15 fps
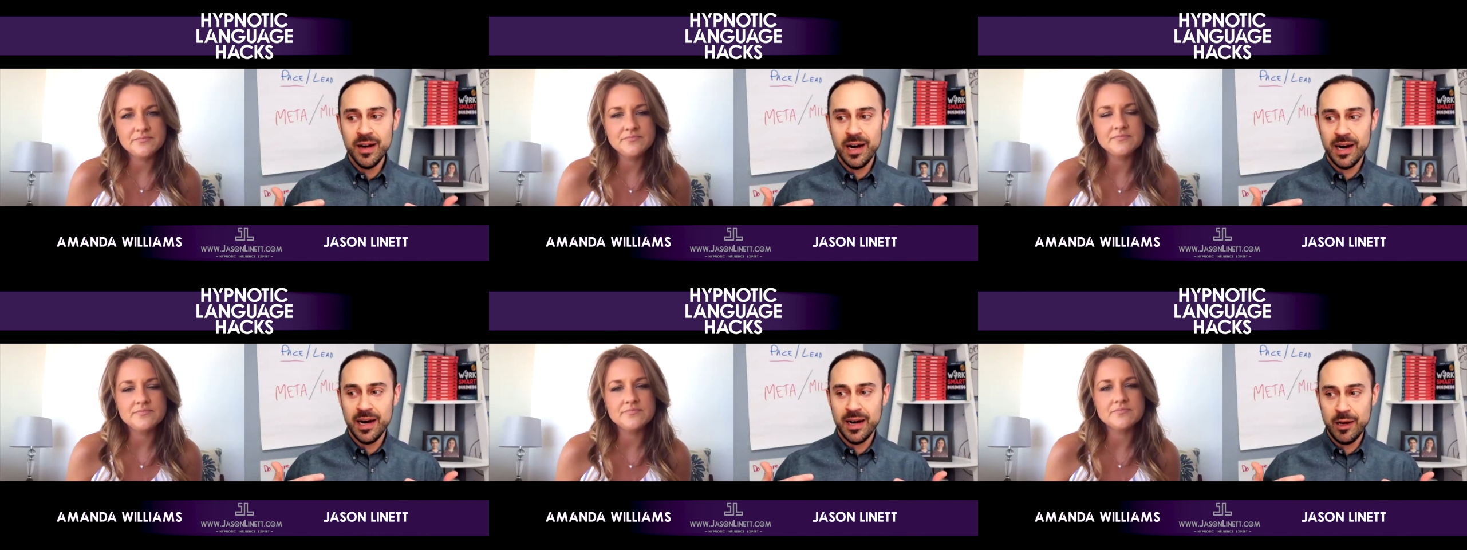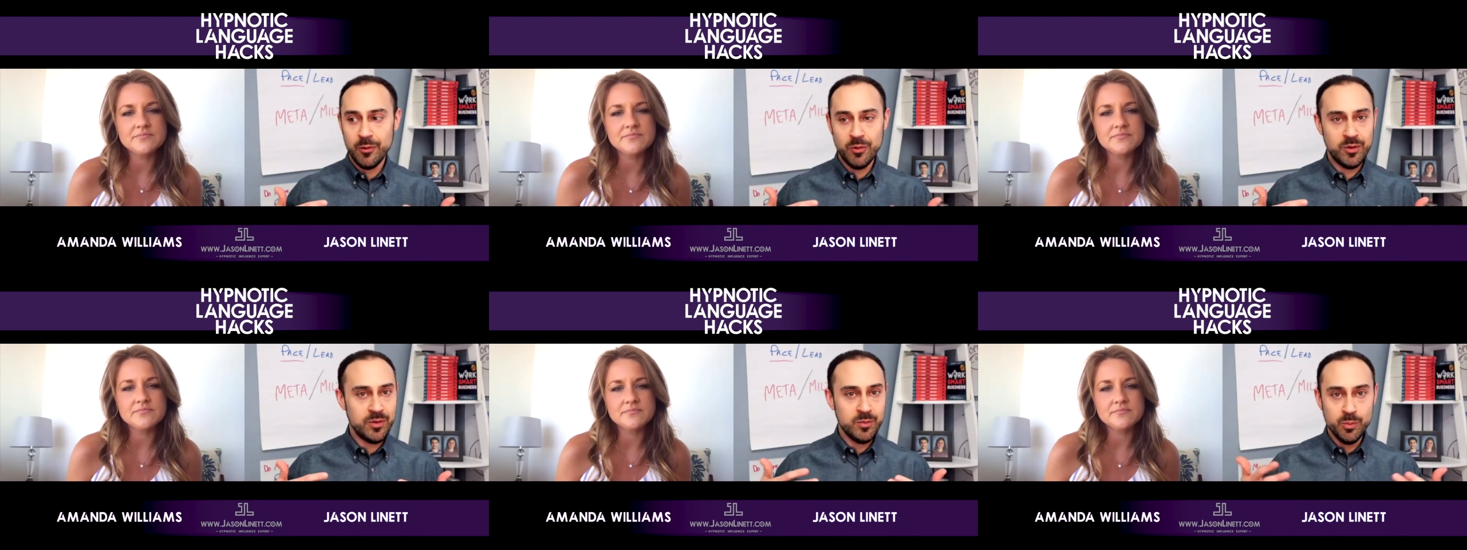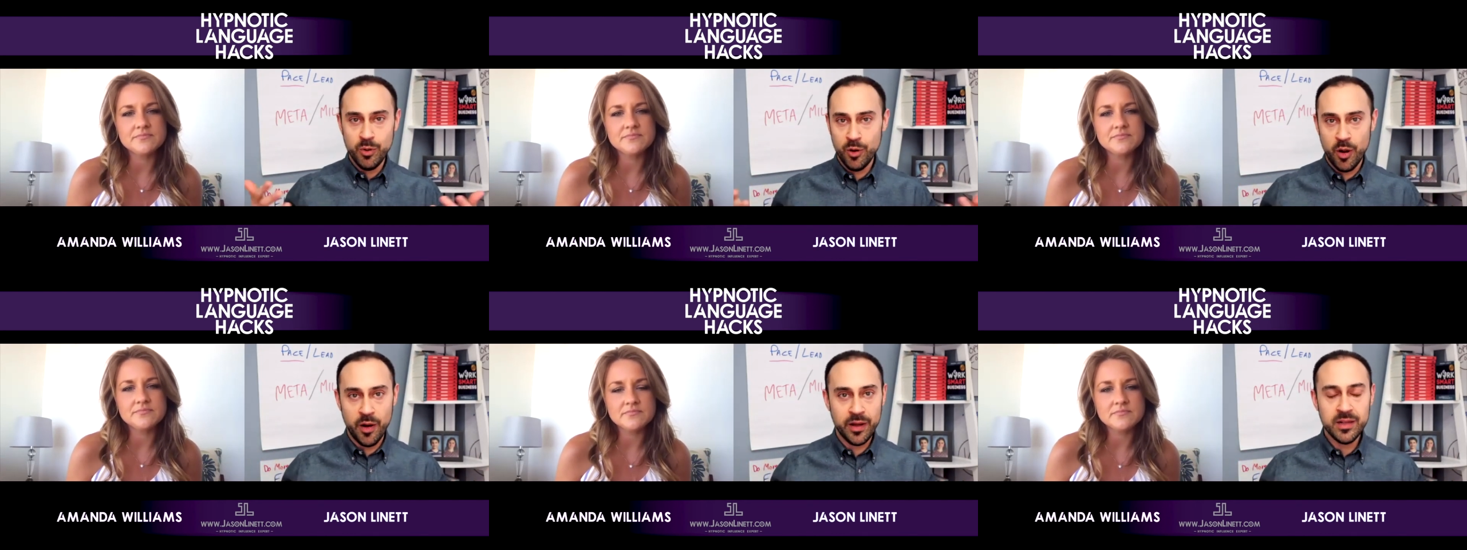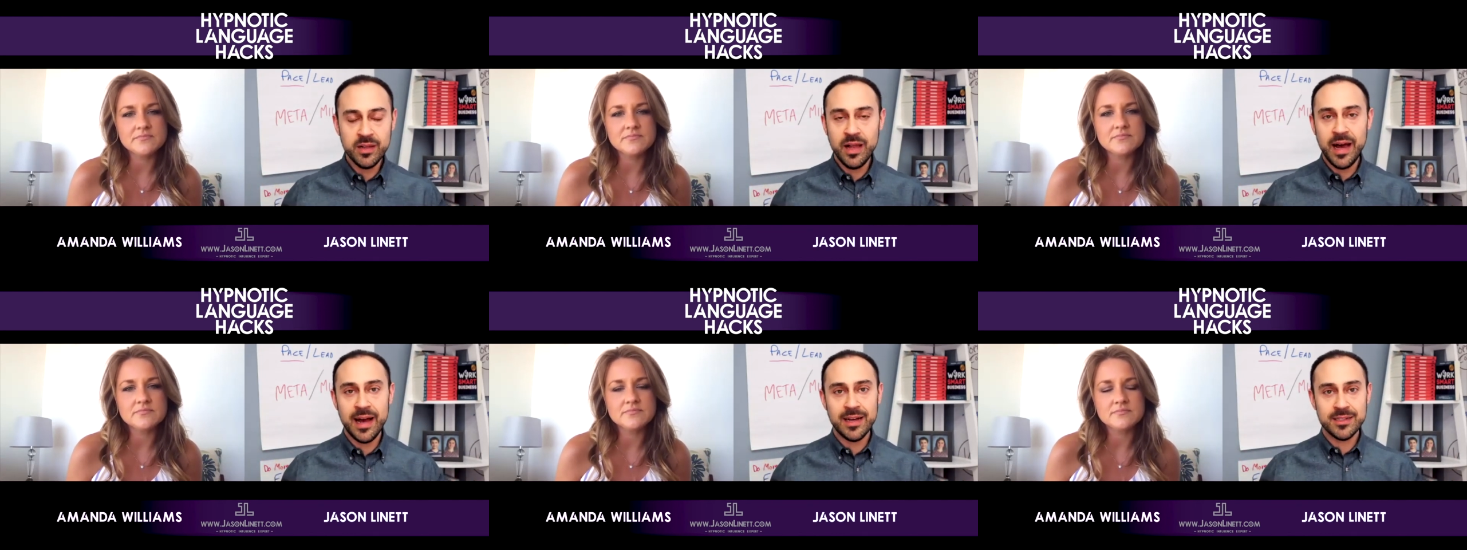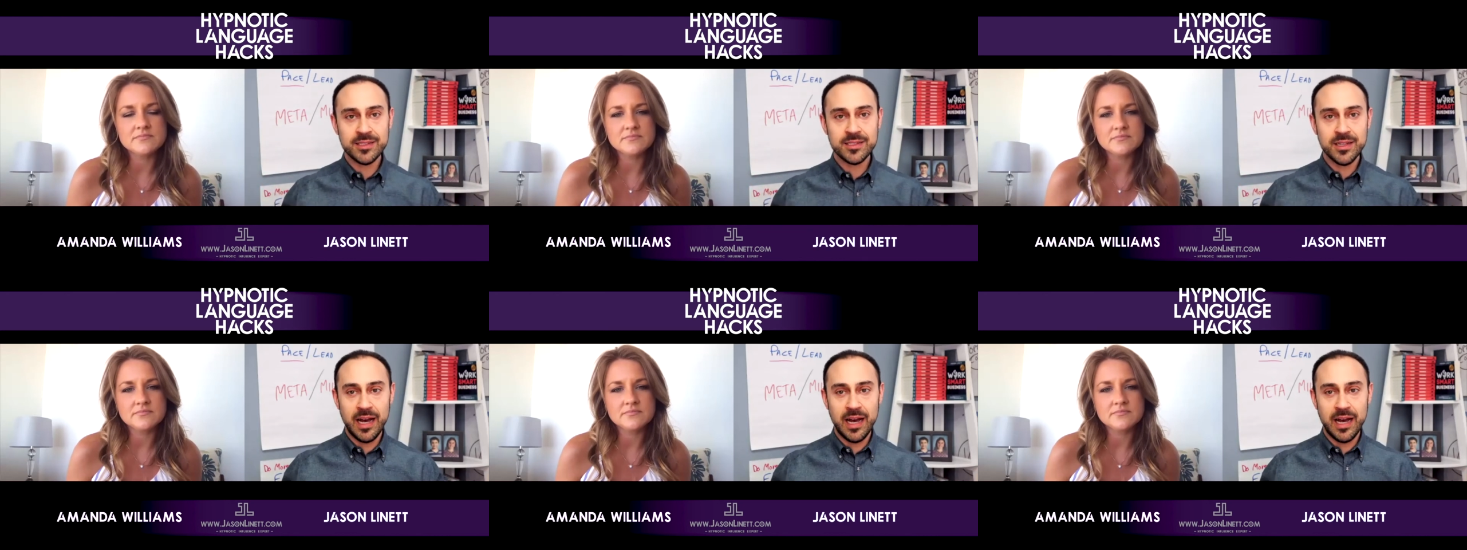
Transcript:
Speaker 1: uh, I would put on a class,